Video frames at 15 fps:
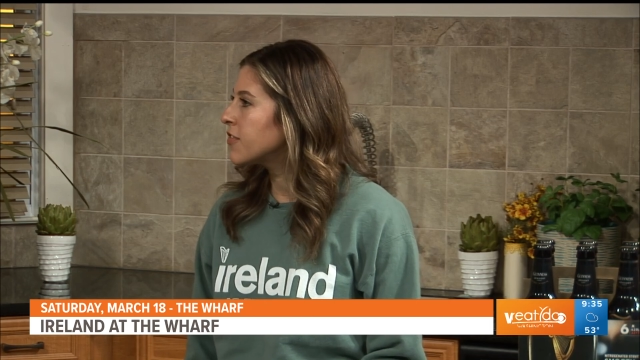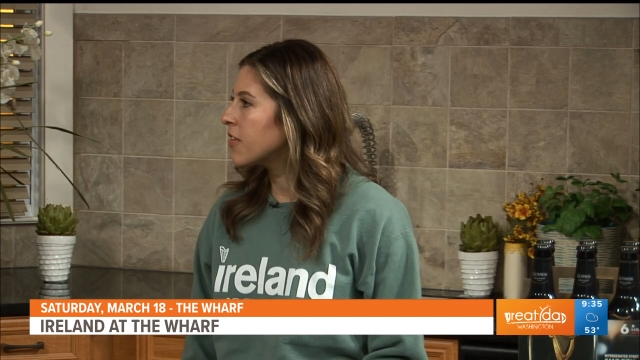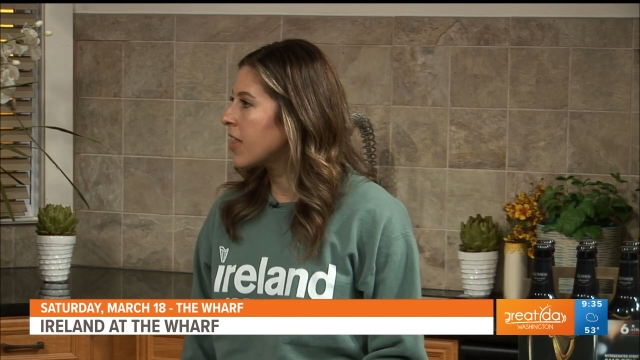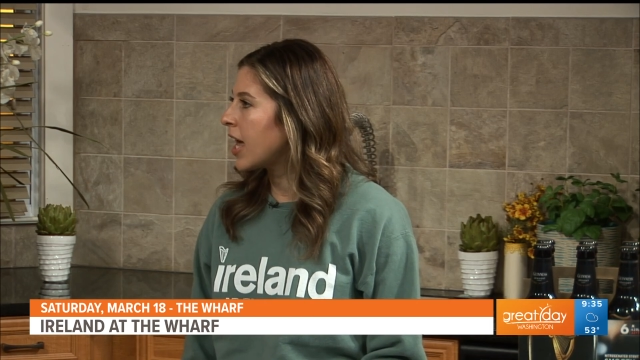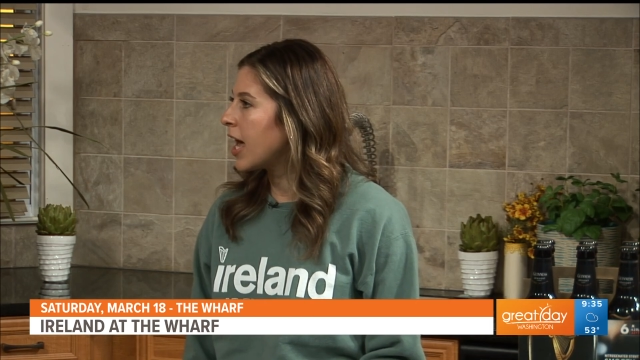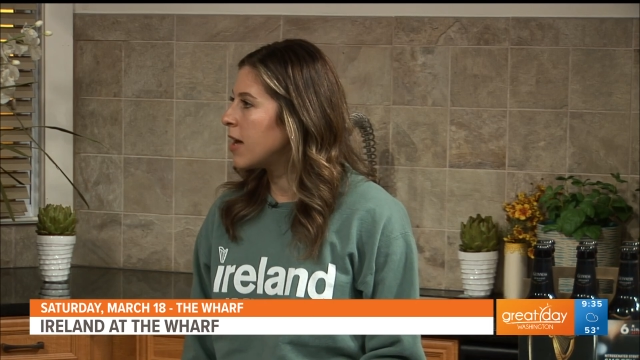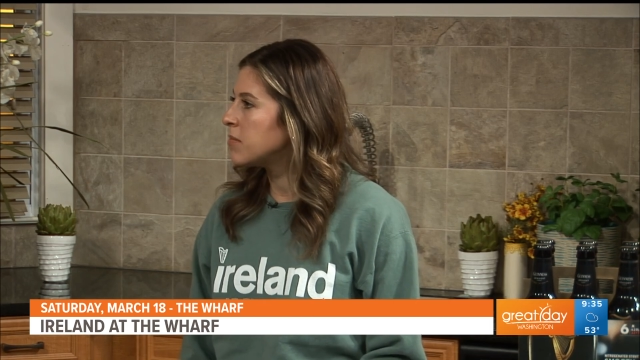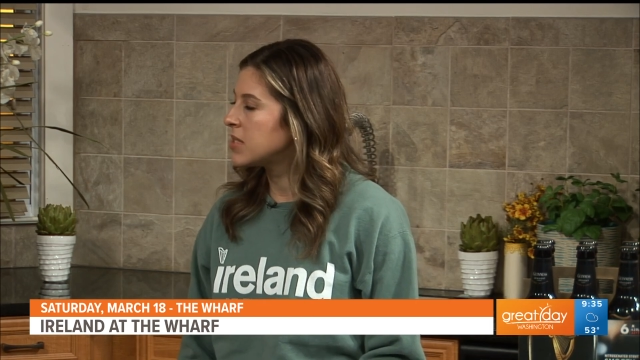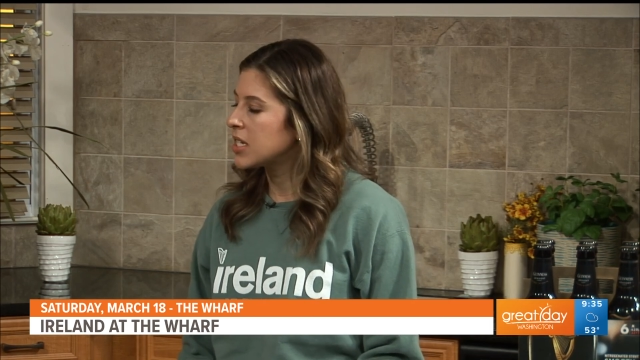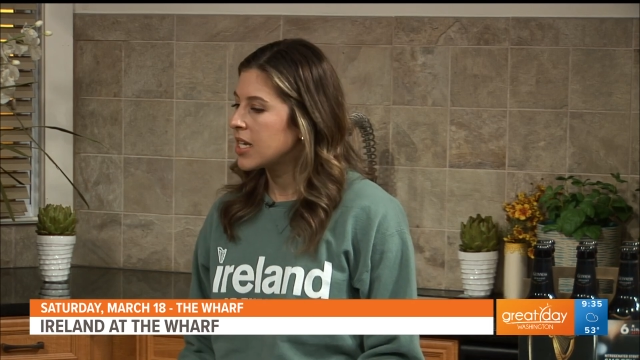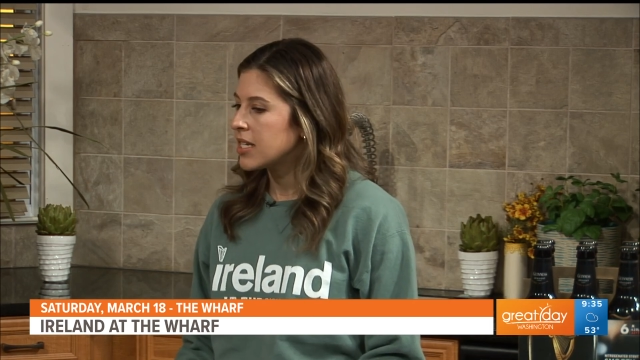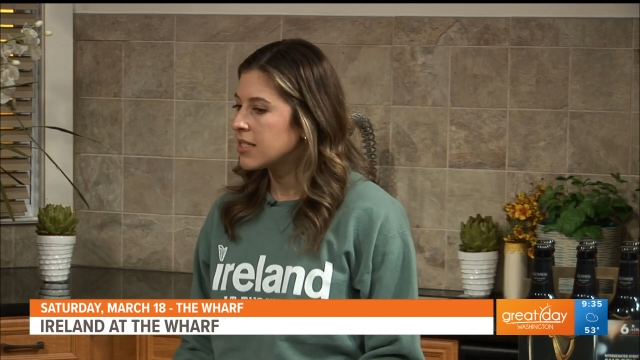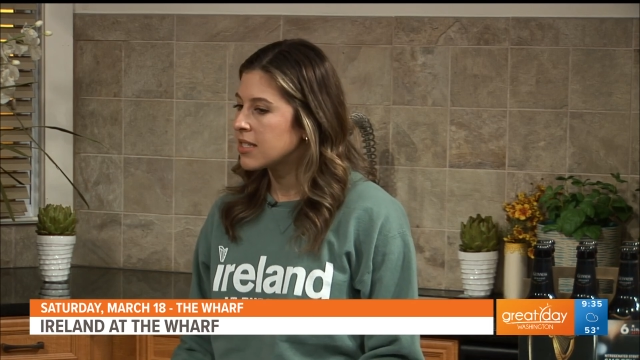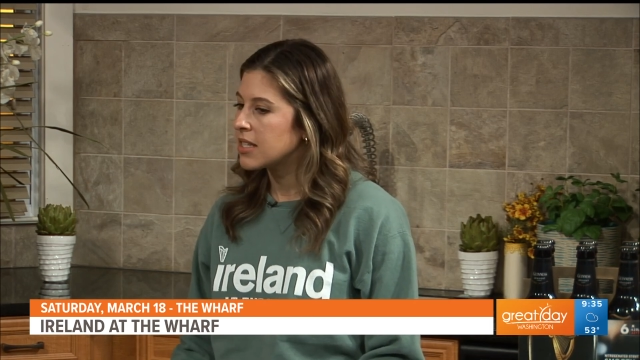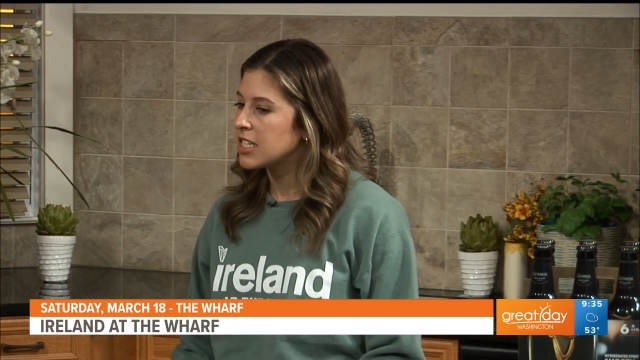for them to get
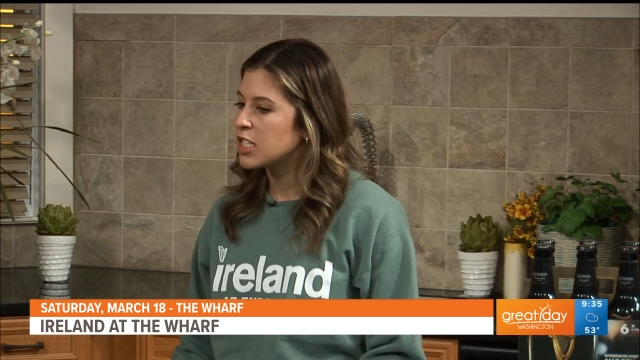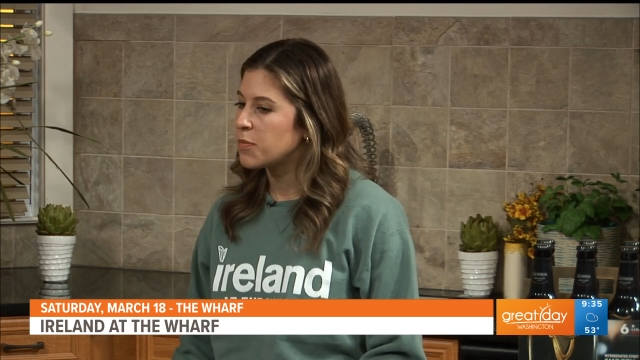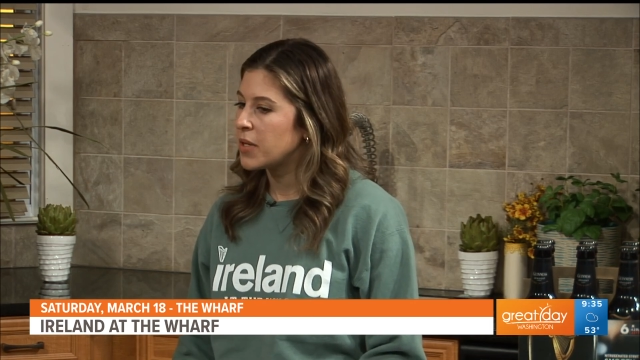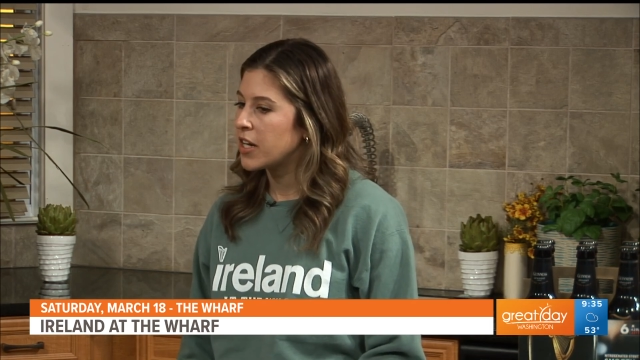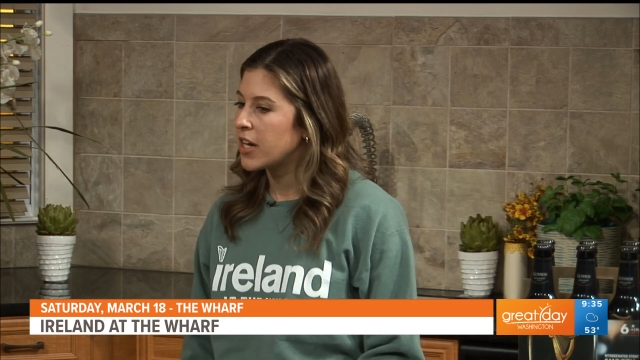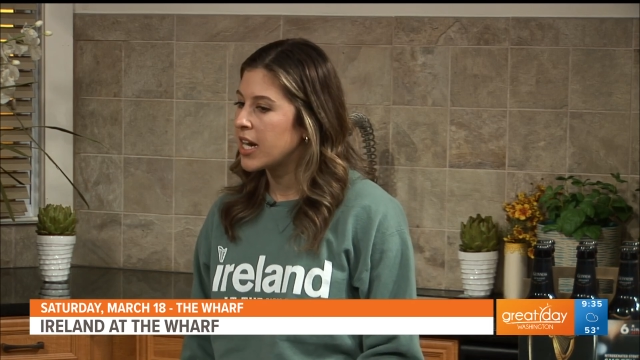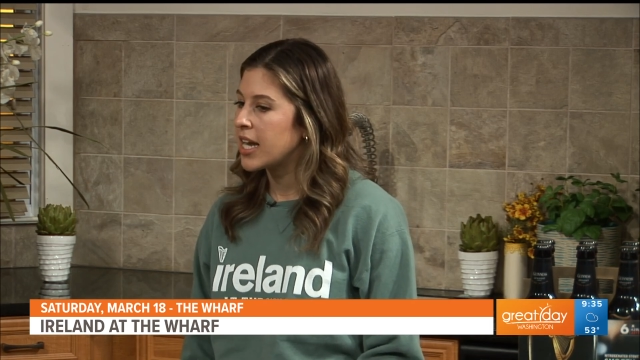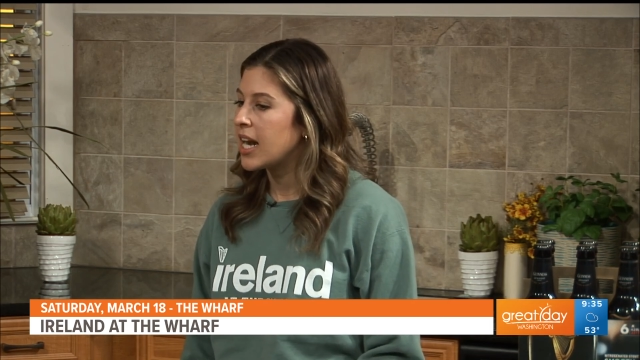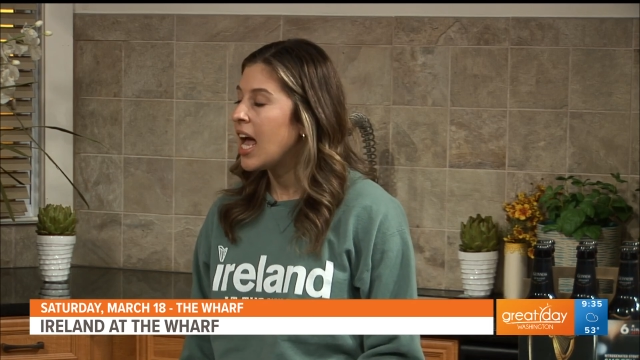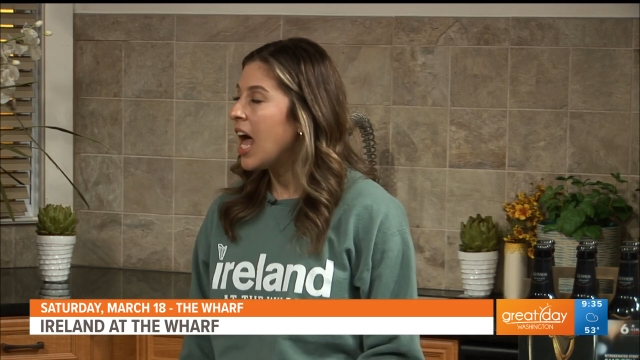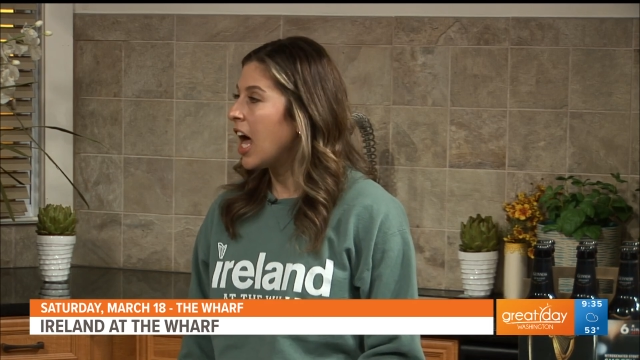into the spirit,